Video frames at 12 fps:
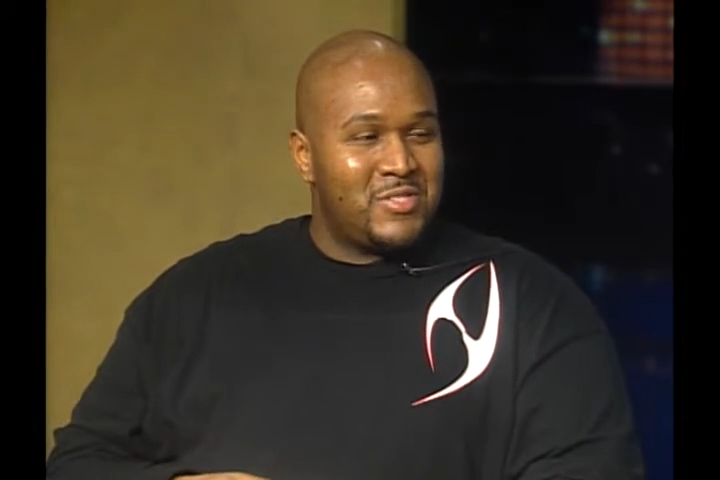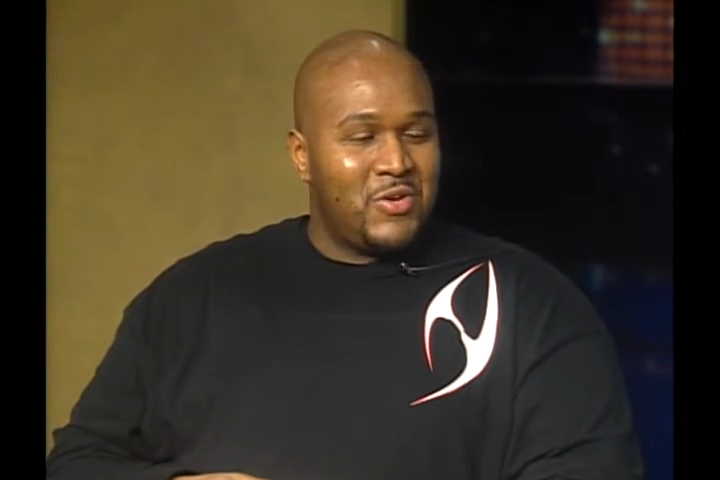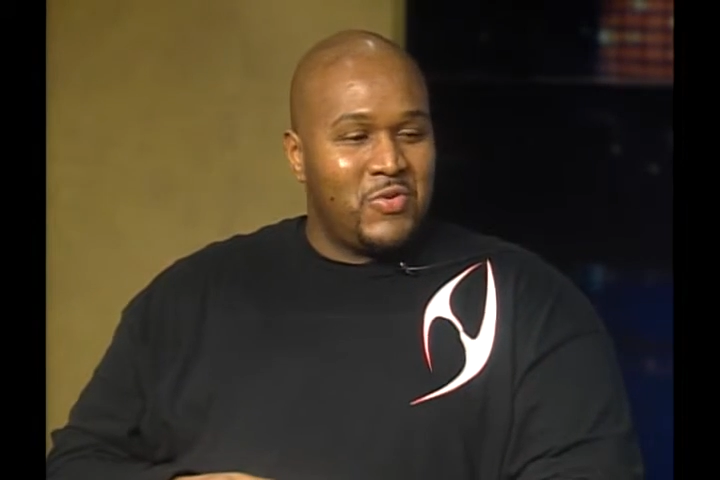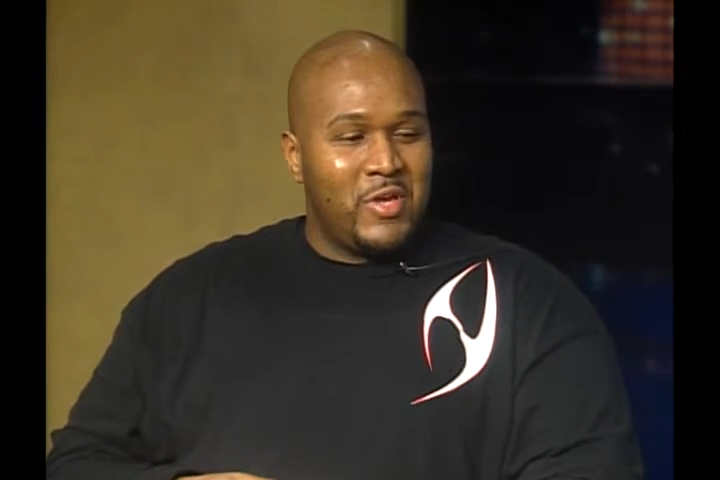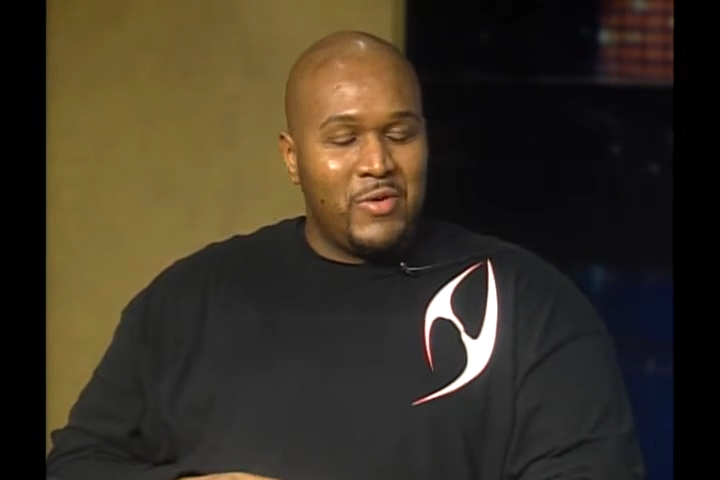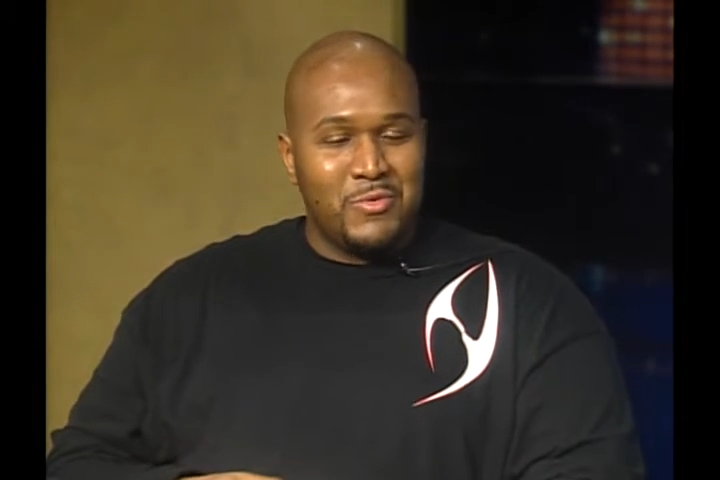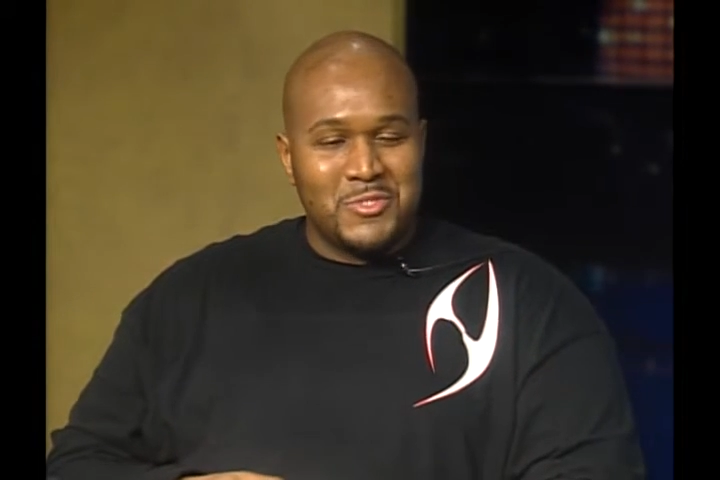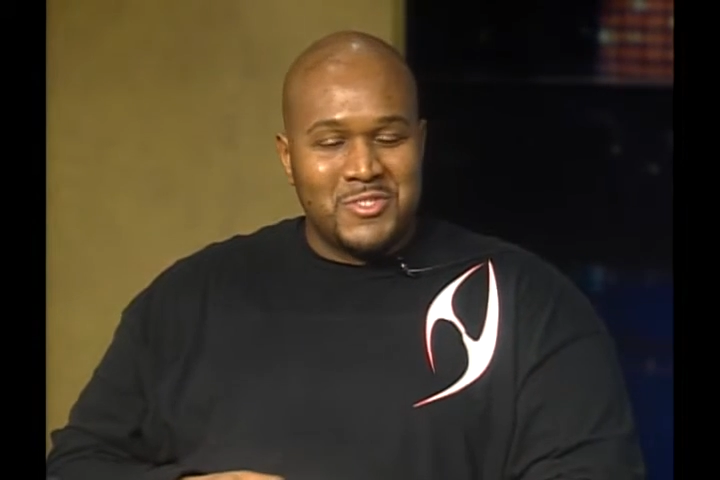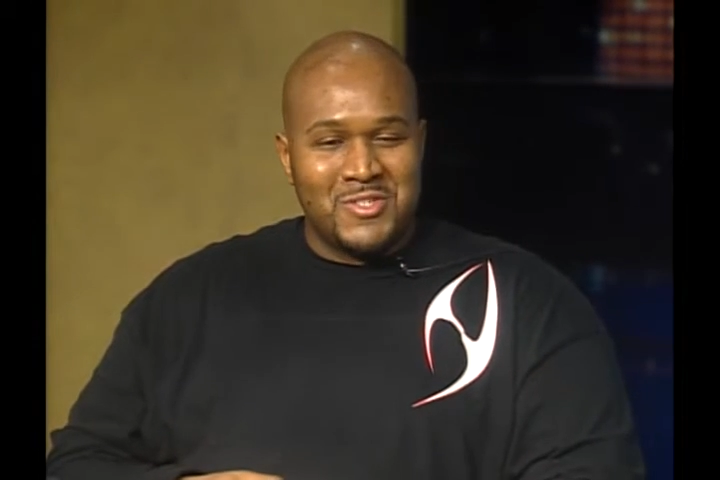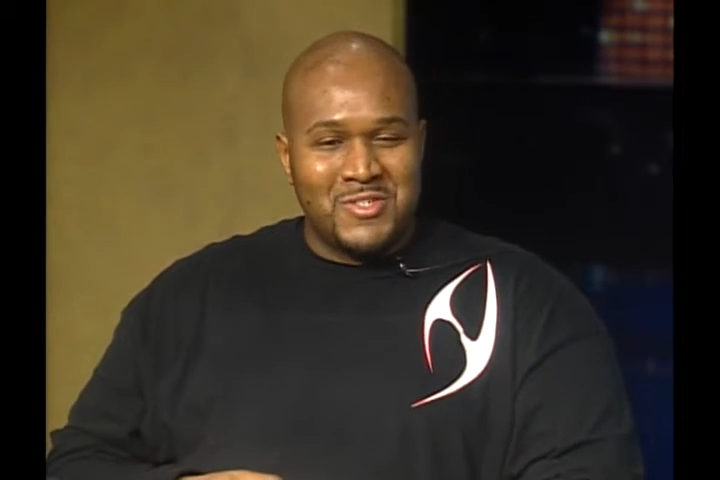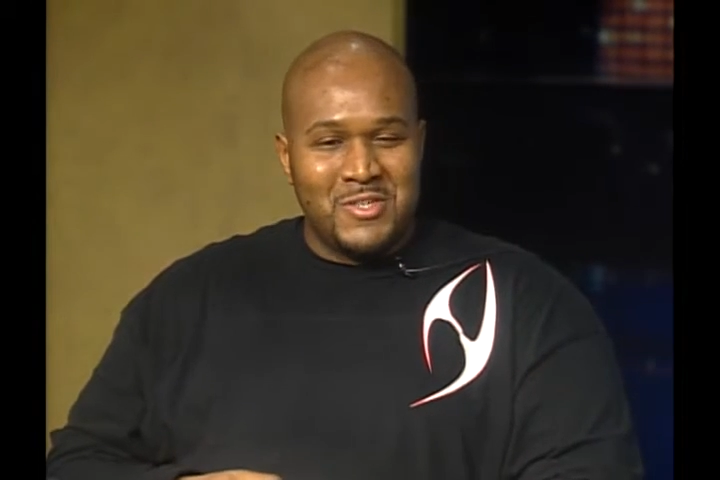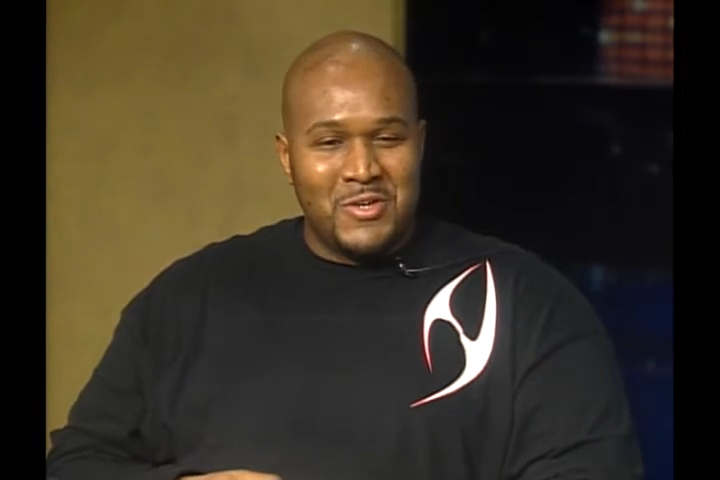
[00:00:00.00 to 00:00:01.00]
So that was
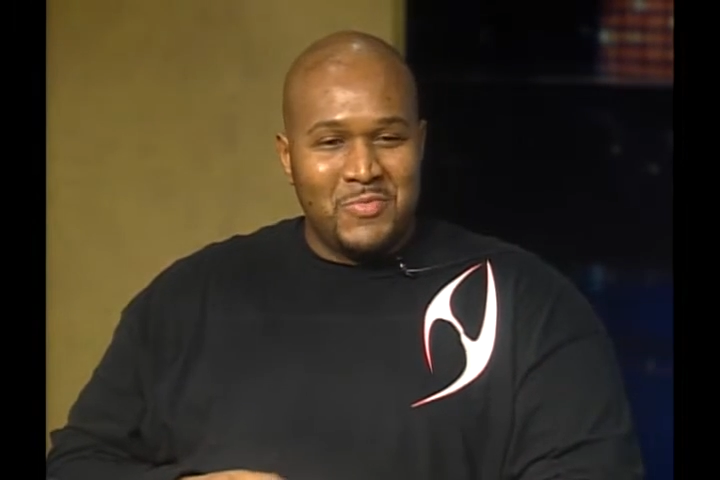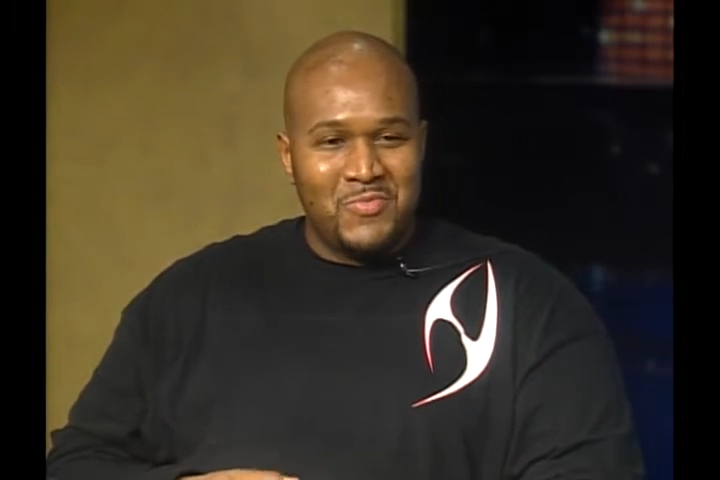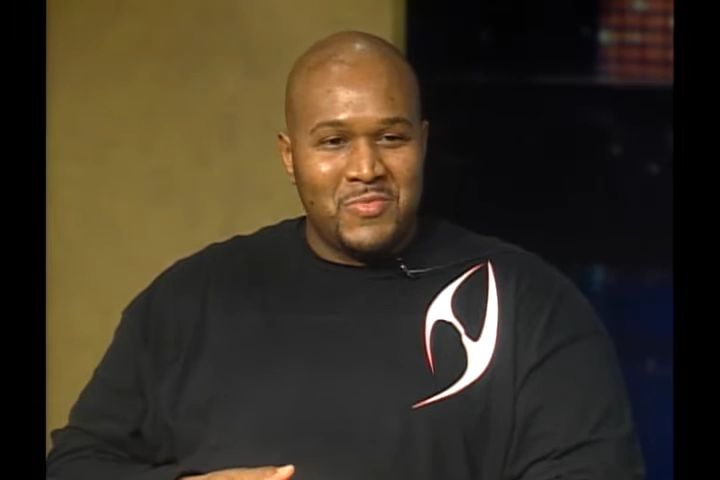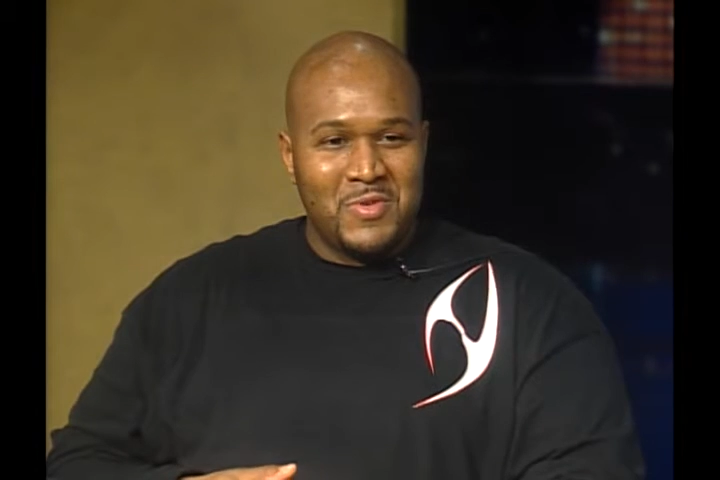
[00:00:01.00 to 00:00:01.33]
a